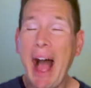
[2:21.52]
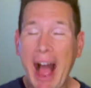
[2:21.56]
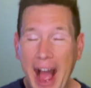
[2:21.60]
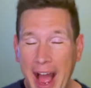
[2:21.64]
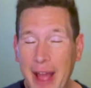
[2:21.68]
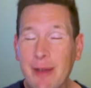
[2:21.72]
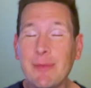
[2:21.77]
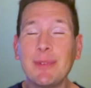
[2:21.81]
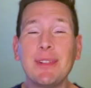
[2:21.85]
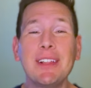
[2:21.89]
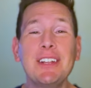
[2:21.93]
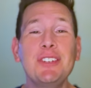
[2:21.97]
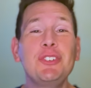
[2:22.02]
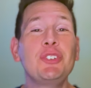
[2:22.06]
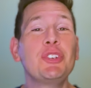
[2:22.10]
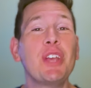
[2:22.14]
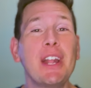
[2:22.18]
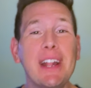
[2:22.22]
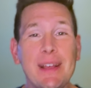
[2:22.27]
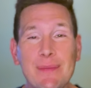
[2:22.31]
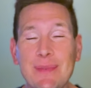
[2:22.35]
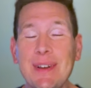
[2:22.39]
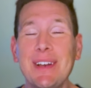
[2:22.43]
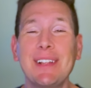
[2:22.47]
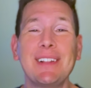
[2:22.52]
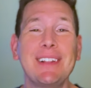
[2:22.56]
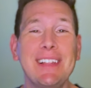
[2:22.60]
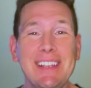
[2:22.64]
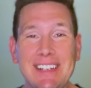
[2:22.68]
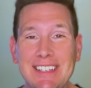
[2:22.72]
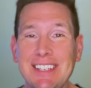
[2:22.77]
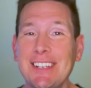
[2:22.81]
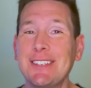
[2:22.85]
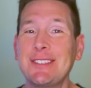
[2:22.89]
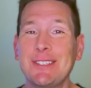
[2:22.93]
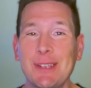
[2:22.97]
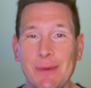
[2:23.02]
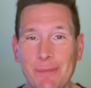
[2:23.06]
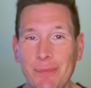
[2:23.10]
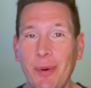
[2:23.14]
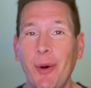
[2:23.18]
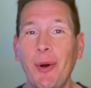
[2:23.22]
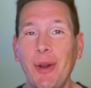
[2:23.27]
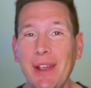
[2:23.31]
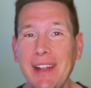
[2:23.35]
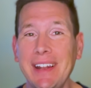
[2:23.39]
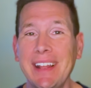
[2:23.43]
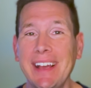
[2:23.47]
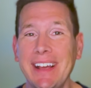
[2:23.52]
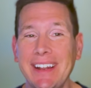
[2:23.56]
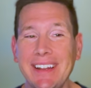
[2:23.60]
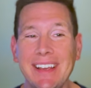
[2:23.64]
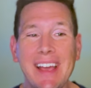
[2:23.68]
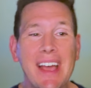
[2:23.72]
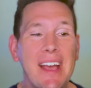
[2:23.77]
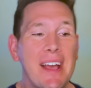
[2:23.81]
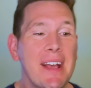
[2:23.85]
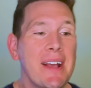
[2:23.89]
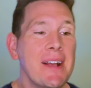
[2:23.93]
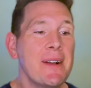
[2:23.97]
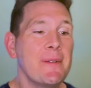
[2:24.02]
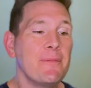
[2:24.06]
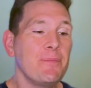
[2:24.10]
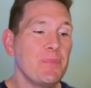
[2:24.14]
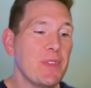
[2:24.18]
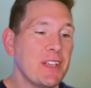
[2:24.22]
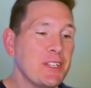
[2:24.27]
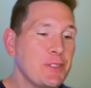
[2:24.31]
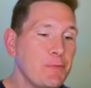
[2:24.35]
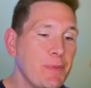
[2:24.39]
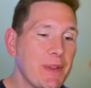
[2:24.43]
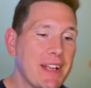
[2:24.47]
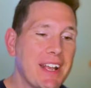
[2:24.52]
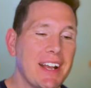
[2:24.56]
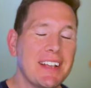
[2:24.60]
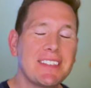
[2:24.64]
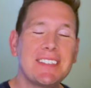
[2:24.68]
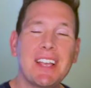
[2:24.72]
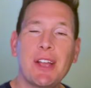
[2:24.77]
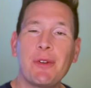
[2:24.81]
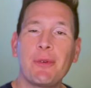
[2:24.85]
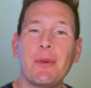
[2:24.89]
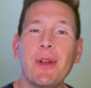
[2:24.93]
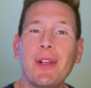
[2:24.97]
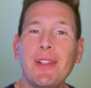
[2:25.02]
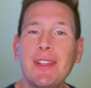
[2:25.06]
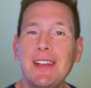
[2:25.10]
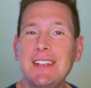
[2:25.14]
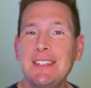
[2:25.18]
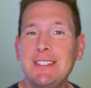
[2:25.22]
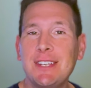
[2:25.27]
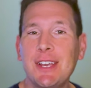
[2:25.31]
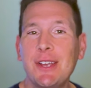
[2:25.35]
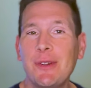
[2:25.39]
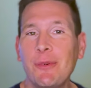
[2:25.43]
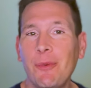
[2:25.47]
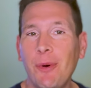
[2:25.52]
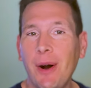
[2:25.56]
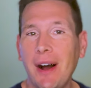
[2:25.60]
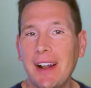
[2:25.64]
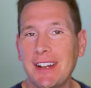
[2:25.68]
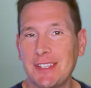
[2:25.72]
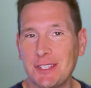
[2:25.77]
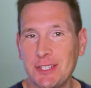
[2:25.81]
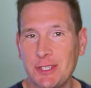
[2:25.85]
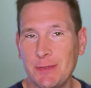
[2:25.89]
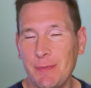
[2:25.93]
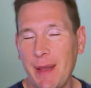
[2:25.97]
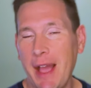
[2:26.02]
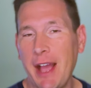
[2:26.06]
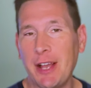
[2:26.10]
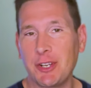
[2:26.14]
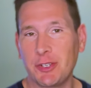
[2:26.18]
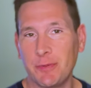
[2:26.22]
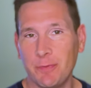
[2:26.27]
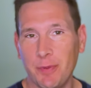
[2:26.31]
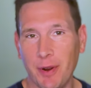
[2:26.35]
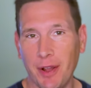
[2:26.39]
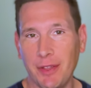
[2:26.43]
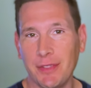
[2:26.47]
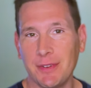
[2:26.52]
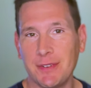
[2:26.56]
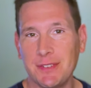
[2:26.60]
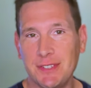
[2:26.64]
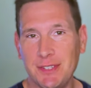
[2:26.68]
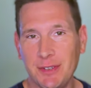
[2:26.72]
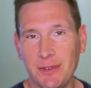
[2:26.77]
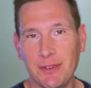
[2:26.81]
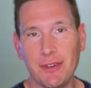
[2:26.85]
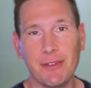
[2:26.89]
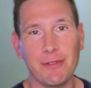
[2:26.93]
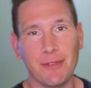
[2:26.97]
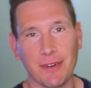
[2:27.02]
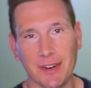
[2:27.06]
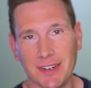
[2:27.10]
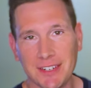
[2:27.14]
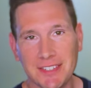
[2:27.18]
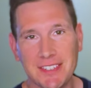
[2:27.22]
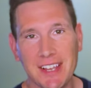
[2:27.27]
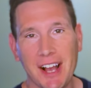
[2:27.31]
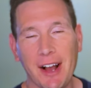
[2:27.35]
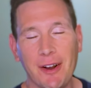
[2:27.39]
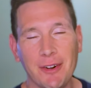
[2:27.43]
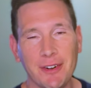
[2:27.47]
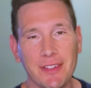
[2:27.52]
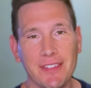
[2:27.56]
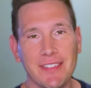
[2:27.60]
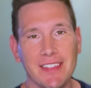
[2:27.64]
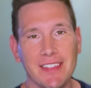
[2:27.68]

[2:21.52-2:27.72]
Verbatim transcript: I'm legitimately disappointed, is because I really did want a Smash Brothers universe out of